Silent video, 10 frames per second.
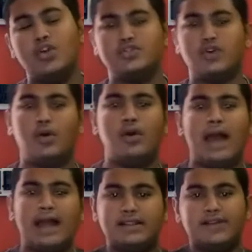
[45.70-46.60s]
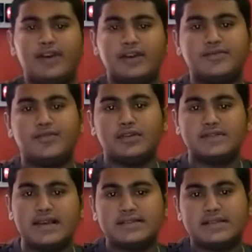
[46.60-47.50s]
So at the first, for
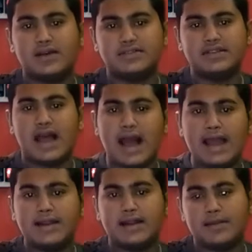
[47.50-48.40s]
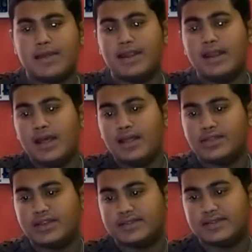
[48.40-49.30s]
6,000 I recommend
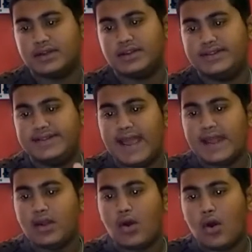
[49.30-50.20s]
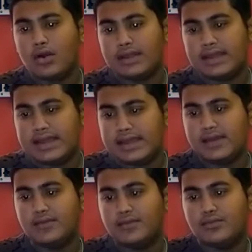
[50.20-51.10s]
this 10 or
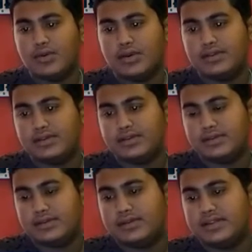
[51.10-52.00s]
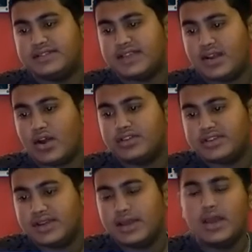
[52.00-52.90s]
E with this 10 or
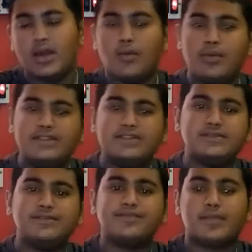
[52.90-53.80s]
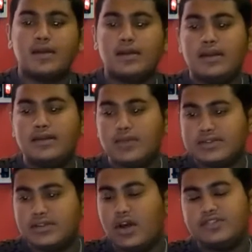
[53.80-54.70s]
D, which
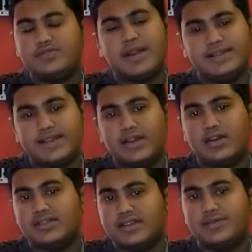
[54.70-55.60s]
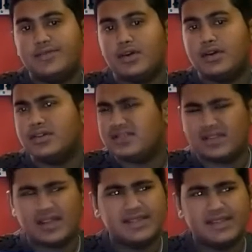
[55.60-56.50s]
was launched by 10 or just
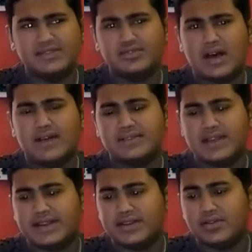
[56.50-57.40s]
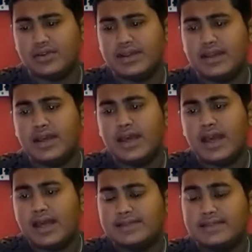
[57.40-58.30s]
in this 2018 only.
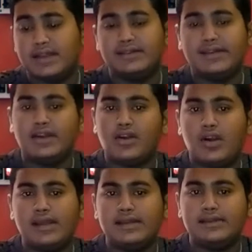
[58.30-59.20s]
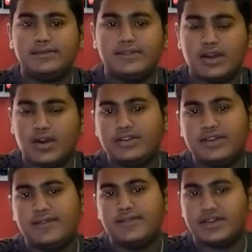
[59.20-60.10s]
It's the 10 or
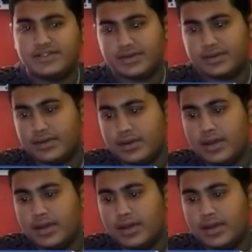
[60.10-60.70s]
D version.